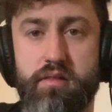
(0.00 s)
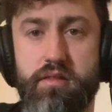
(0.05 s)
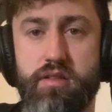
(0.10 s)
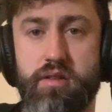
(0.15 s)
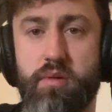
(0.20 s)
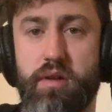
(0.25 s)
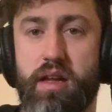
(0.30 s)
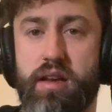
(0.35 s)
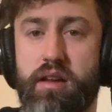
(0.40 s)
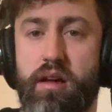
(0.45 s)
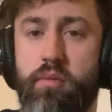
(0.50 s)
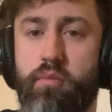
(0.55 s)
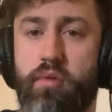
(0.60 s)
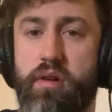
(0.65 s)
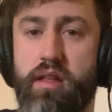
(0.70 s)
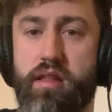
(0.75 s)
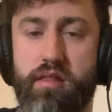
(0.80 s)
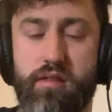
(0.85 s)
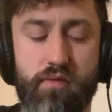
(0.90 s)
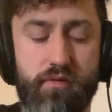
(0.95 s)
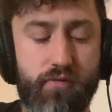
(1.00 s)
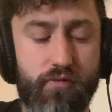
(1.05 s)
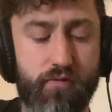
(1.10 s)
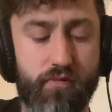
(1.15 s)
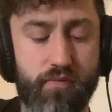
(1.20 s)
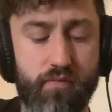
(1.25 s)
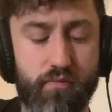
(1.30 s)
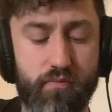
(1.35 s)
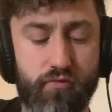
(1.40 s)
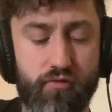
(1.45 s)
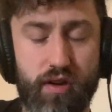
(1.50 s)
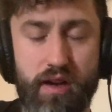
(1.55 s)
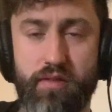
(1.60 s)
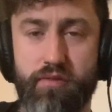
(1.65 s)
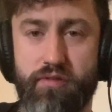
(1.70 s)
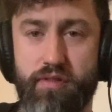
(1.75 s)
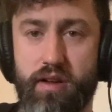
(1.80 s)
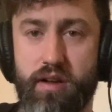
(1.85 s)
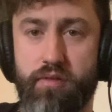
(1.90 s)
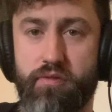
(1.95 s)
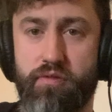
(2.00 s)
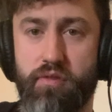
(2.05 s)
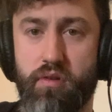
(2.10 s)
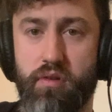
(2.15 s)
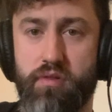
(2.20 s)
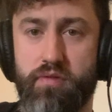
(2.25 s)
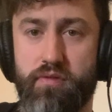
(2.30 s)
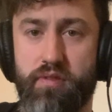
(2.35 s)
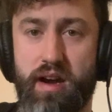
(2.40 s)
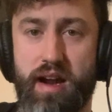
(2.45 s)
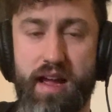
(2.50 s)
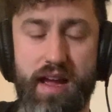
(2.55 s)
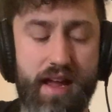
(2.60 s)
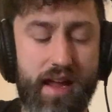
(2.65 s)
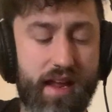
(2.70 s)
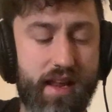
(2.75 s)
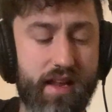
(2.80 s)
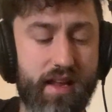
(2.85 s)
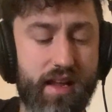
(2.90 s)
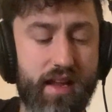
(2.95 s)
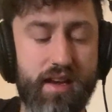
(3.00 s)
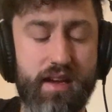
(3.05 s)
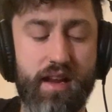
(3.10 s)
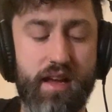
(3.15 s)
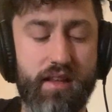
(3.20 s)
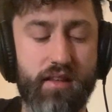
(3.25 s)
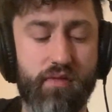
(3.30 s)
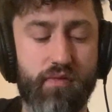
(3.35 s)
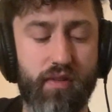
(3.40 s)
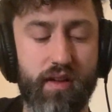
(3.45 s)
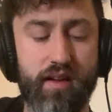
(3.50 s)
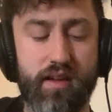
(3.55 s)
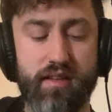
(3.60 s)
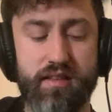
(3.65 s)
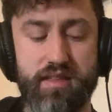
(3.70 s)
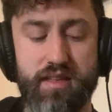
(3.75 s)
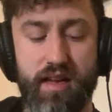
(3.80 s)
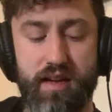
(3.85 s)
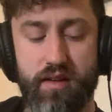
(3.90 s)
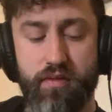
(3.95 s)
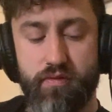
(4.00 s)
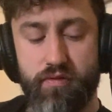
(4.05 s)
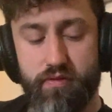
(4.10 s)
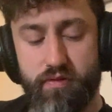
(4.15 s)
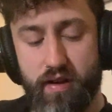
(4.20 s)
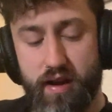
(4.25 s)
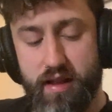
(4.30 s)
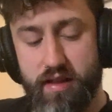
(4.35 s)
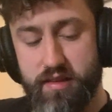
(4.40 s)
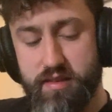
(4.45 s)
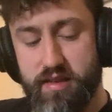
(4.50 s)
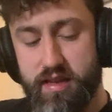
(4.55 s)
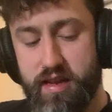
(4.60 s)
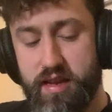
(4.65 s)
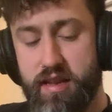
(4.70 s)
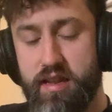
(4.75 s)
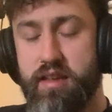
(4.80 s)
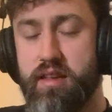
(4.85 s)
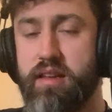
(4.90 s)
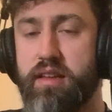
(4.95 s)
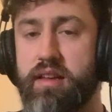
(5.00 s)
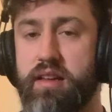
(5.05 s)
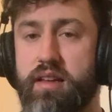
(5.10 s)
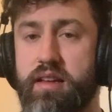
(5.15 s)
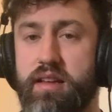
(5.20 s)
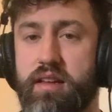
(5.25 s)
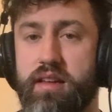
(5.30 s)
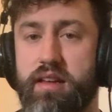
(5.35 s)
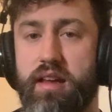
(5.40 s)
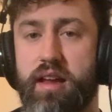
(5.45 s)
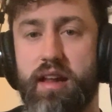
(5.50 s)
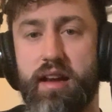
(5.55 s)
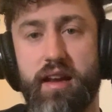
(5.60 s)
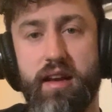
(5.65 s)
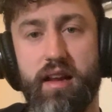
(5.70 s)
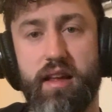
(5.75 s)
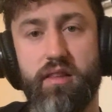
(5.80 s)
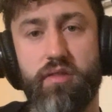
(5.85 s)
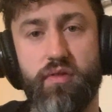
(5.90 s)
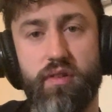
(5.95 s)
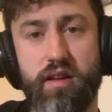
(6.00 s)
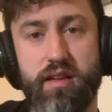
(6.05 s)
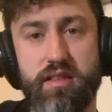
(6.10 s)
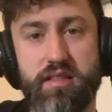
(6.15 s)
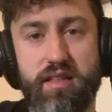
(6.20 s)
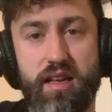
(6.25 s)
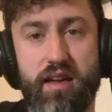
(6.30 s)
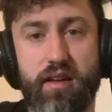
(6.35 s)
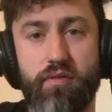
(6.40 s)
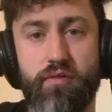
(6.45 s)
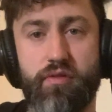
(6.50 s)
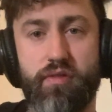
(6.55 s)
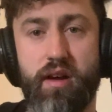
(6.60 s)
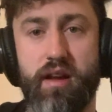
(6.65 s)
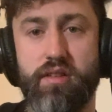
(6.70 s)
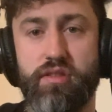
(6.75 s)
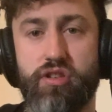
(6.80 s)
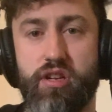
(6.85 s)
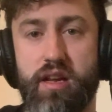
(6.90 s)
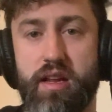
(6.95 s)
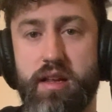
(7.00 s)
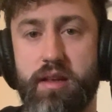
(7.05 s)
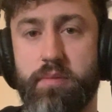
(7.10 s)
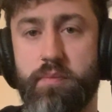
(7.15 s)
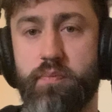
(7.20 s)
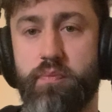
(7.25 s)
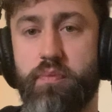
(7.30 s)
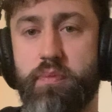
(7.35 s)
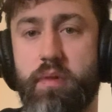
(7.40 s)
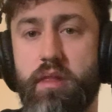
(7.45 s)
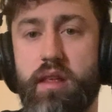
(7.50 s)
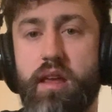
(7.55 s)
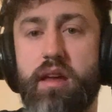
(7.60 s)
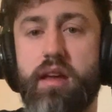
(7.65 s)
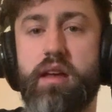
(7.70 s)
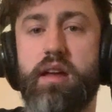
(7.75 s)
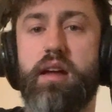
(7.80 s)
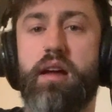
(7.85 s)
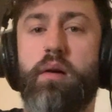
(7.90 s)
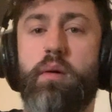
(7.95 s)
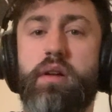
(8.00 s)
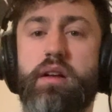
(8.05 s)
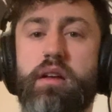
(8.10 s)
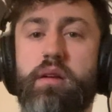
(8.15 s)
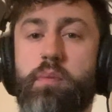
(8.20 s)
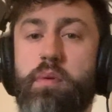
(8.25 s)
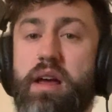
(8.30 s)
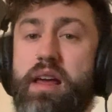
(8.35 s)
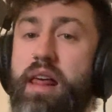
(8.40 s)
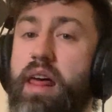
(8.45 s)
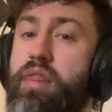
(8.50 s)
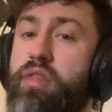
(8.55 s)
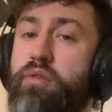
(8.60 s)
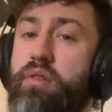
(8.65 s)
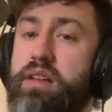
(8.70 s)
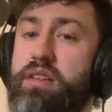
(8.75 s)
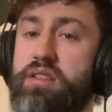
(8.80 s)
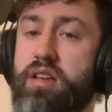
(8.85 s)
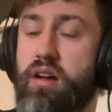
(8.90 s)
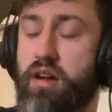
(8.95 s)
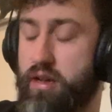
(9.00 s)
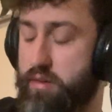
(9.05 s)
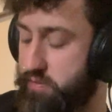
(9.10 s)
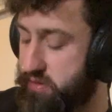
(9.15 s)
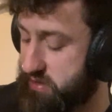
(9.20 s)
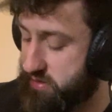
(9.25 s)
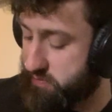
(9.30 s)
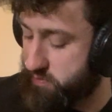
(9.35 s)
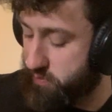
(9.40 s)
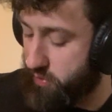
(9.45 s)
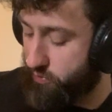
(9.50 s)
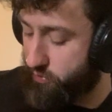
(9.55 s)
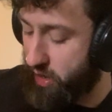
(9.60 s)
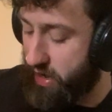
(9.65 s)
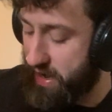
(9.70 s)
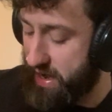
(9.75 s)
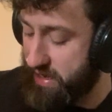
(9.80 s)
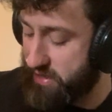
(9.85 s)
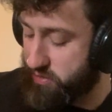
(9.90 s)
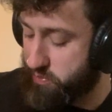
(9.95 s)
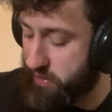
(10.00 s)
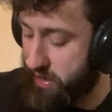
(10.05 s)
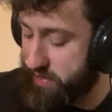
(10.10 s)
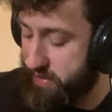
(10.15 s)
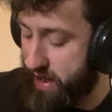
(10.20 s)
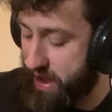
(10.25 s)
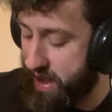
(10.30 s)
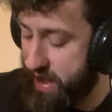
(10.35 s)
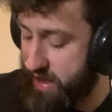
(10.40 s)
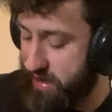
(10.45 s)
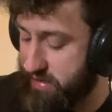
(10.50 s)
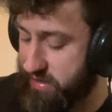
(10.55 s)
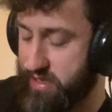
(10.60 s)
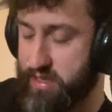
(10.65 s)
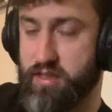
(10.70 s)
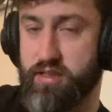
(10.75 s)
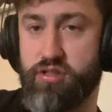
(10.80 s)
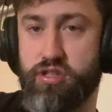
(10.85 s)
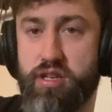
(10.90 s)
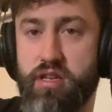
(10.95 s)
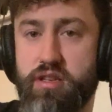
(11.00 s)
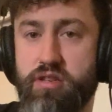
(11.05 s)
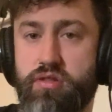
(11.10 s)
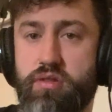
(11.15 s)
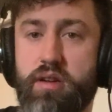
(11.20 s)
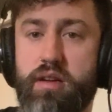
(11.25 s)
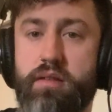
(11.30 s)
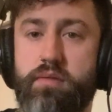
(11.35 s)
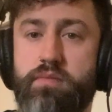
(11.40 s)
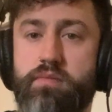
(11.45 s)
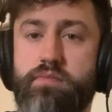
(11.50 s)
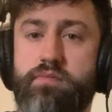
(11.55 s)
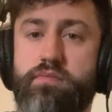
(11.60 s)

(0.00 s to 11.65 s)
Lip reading: So we end up with ring finger 4th fret A, index finger 2nd fret D, and index finger 2nd fret G. I'm only going to play that 3 times. My right hand's playing the A, D and G string.